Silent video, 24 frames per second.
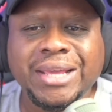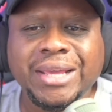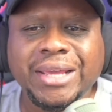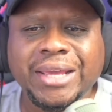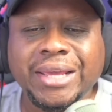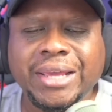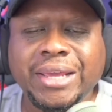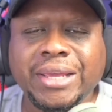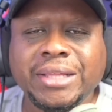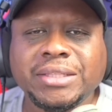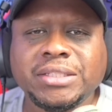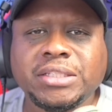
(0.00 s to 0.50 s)

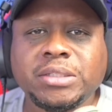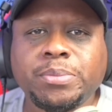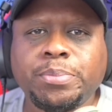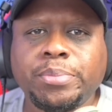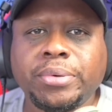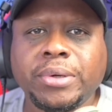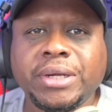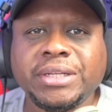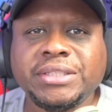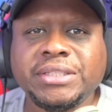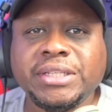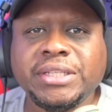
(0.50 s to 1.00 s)
hits
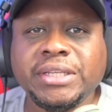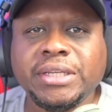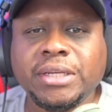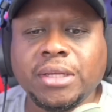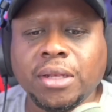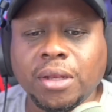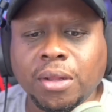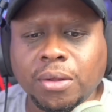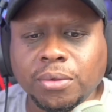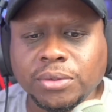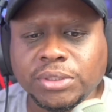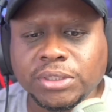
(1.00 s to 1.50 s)
pretty
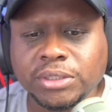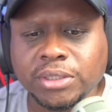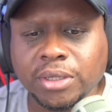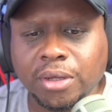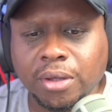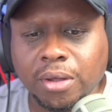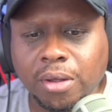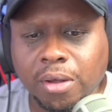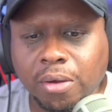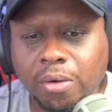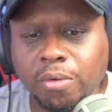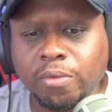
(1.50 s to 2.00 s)
close to
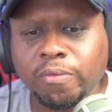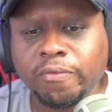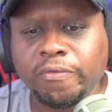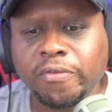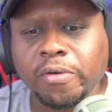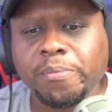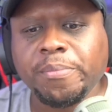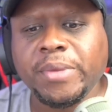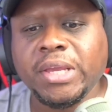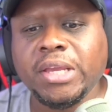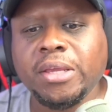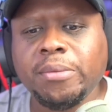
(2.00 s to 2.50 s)
home
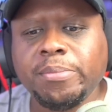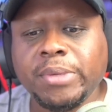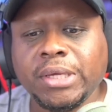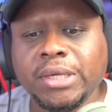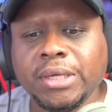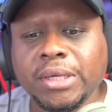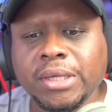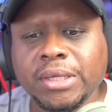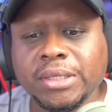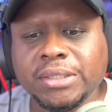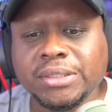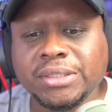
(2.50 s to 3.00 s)
for me
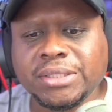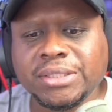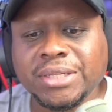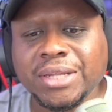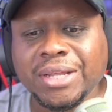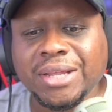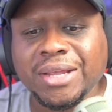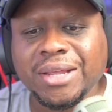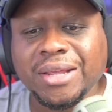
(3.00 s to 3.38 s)
because